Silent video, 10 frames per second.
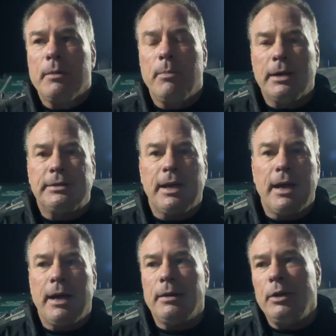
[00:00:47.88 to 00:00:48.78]
But
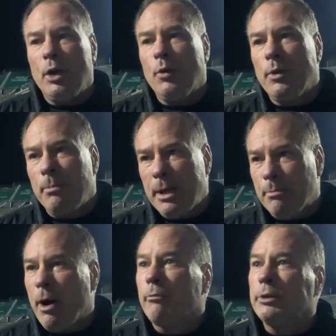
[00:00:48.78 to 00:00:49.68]
uh, you know, the
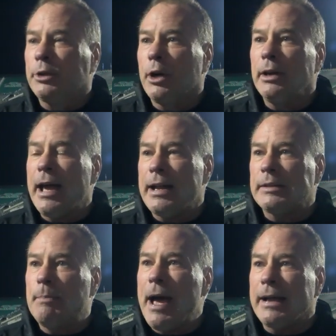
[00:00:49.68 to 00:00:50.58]
big punt return got
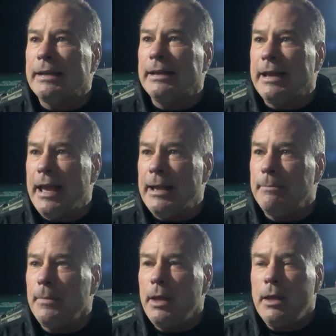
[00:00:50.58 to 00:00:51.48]
us back in the game,